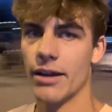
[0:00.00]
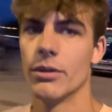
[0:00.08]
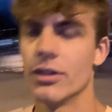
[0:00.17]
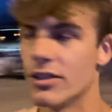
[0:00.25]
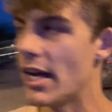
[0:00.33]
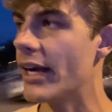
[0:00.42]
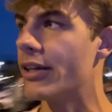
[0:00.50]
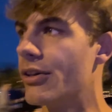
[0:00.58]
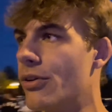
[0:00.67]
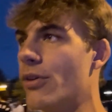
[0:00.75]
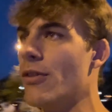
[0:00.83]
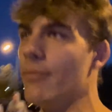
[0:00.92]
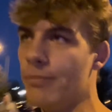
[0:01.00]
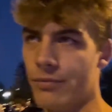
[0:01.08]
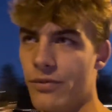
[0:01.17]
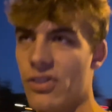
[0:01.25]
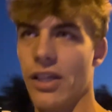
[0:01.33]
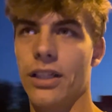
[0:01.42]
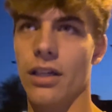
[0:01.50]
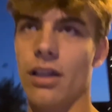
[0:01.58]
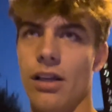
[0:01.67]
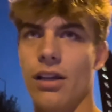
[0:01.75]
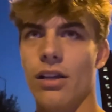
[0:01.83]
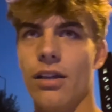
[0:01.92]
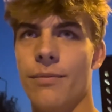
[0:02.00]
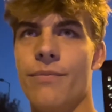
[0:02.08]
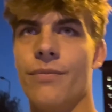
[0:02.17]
We are talking to him. It's like a